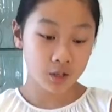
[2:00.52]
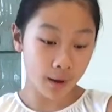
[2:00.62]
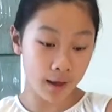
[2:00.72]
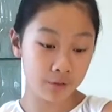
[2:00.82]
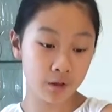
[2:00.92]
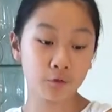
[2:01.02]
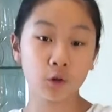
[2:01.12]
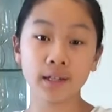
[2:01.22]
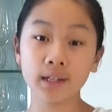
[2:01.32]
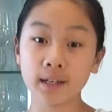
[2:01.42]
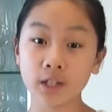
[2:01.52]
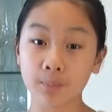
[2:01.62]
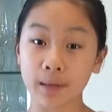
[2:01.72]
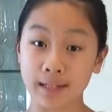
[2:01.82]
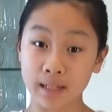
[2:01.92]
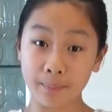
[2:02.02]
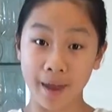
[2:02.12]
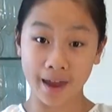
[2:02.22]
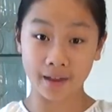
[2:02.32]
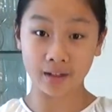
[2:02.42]
So I have a 14-inch pizza
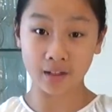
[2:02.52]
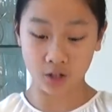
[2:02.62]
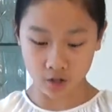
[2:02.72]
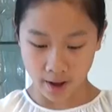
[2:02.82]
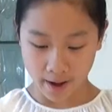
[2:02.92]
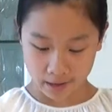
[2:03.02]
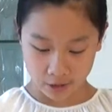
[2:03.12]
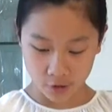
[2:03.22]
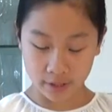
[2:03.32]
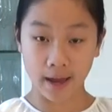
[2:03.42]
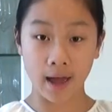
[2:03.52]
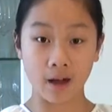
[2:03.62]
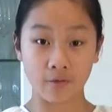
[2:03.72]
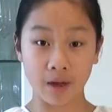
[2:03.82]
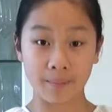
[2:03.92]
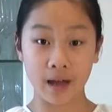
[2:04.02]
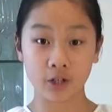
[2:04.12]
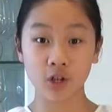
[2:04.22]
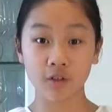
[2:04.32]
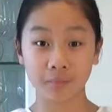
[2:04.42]
pan here, and I already have a
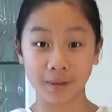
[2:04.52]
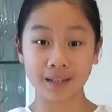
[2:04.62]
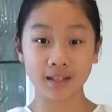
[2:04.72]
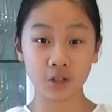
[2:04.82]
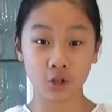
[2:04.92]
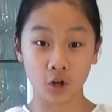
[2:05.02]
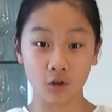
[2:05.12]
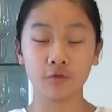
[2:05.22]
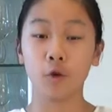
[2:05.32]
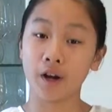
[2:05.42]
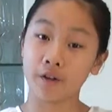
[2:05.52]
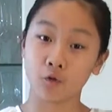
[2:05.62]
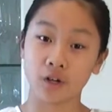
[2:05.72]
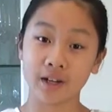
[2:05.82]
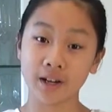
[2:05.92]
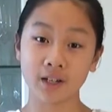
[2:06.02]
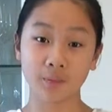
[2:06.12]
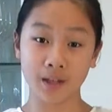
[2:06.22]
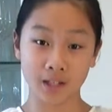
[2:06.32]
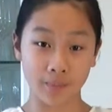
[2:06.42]
batch of pizza dough for a
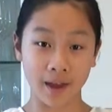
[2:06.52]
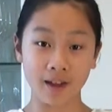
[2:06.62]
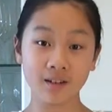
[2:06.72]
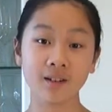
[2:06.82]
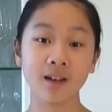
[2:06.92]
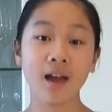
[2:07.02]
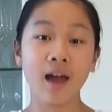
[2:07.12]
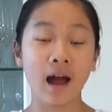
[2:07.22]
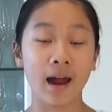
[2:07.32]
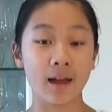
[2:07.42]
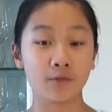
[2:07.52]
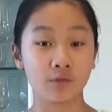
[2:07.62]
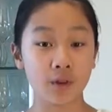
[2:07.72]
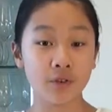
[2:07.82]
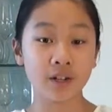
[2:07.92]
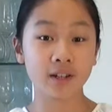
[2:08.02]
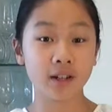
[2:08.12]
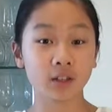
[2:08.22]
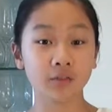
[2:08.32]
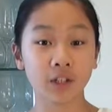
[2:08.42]
14-inch pizza pan. I have a very
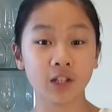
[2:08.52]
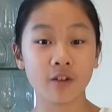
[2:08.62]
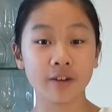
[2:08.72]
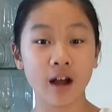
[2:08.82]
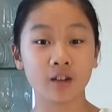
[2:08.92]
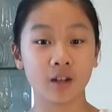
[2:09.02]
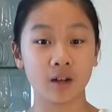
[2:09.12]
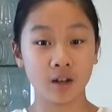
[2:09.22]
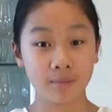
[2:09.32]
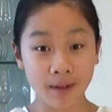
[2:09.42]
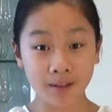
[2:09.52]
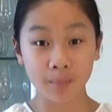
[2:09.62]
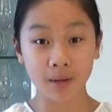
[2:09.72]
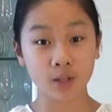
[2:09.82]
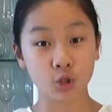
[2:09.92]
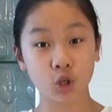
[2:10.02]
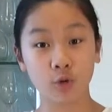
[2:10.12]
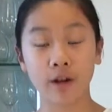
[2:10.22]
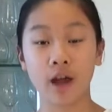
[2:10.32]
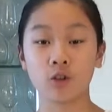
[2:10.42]
detailed video on how to make the pizza dough
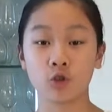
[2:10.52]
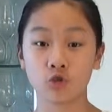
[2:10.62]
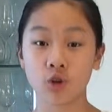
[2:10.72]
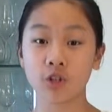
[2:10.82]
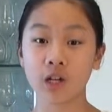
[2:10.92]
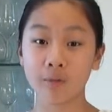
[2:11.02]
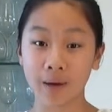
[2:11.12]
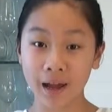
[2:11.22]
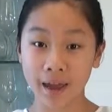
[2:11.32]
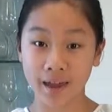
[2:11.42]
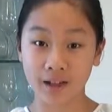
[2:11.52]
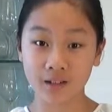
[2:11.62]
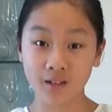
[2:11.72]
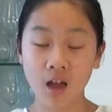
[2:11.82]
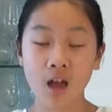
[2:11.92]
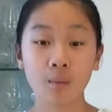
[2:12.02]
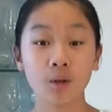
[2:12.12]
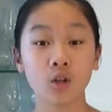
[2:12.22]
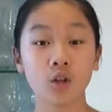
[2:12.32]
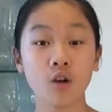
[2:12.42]
and how to stretch it out by hand, but
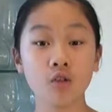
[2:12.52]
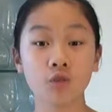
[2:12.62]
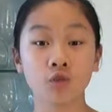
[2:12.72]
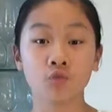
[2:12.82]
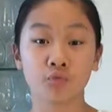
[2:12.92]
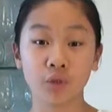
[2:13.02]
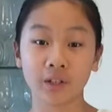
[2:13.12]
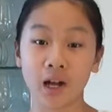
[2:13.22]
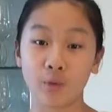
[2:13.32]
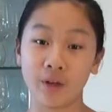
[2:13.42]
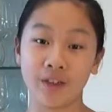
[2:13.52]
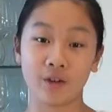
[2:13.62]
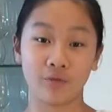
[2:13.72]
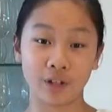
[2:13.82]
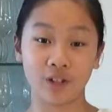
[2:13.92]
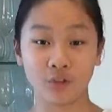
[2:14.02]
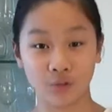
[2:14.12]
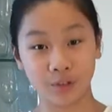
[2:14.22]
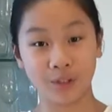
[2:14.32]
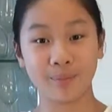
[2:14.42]
you could also just roll it out with a regular
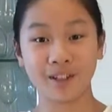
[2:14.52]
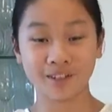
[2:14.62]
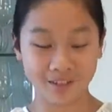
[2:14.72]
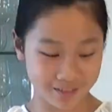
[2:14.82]
rolling pin.